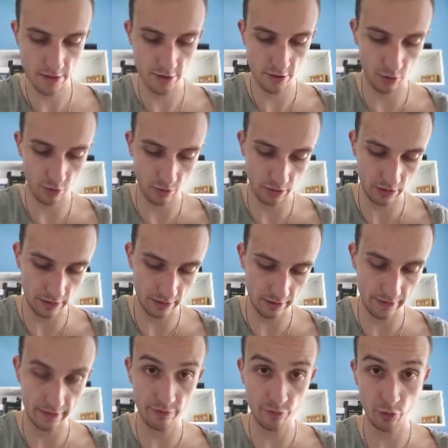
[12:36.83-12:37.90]
So
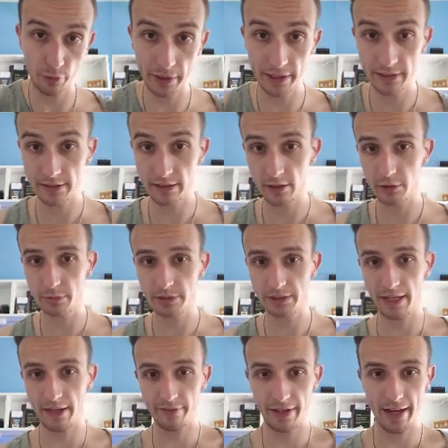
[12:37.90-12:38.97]
Frobenius algebras
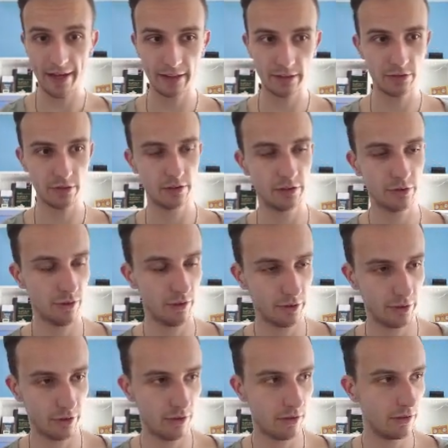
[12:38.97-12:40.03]
have an extra
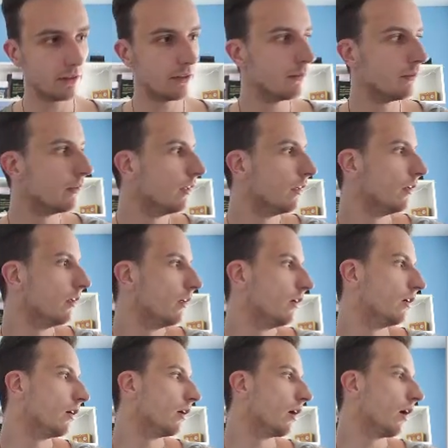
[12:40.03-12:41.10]
structure on
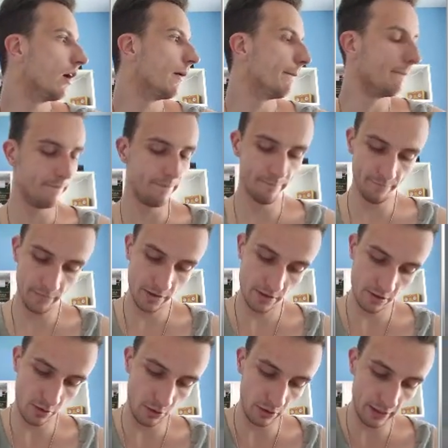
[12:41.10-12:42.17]
them.
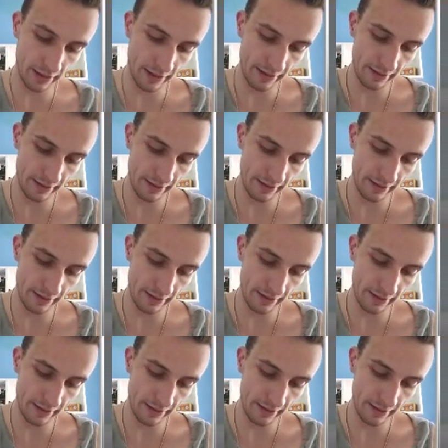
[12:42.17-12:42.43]
So